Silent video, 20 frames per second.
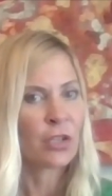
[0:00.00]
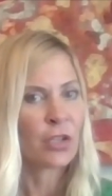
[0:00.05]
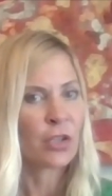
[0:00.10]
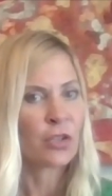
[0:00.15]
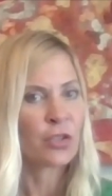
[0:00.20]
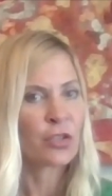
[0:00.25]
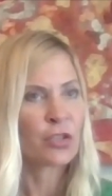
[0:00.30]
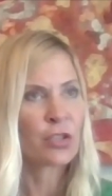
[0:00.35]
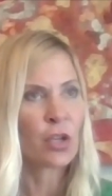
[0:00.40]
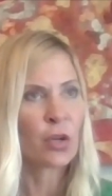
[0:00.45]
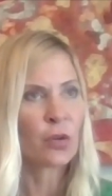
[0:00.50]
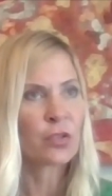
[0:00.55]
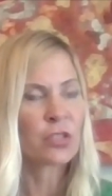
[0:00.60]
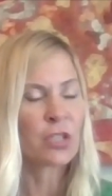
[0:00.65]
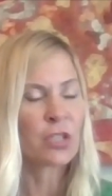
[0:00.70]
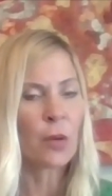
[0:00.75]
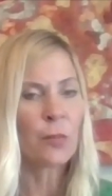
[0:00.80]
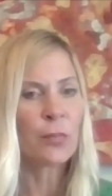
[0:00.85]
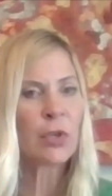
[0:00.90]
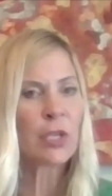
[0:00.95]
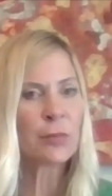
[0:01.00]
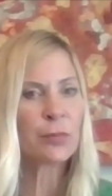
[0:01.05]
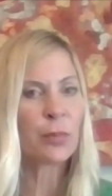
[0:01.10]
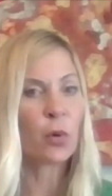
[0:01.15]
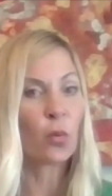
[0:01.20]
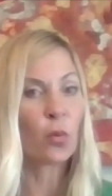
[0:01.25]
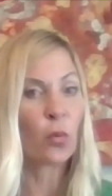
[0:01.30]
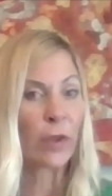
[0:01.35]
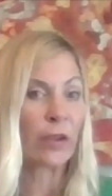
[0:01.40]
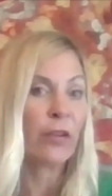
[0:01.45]
So some
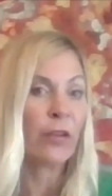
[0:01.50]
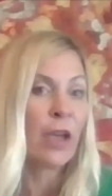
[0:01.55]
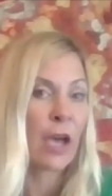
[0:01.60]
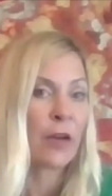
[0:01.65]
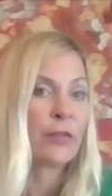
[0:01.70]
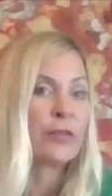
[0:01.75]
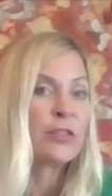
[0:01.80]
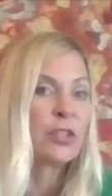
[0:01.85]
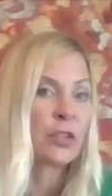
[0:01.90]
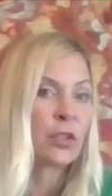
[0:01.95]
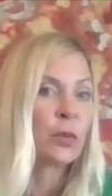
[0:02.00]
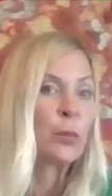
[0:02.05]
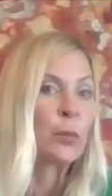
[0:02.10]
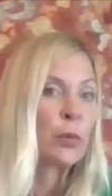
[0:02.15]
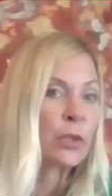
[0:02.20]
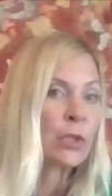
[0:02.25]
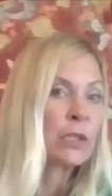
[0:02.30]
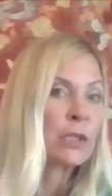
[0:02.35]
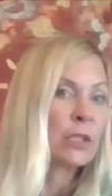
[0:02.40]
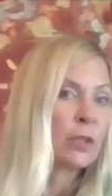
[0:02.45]
people will have to completely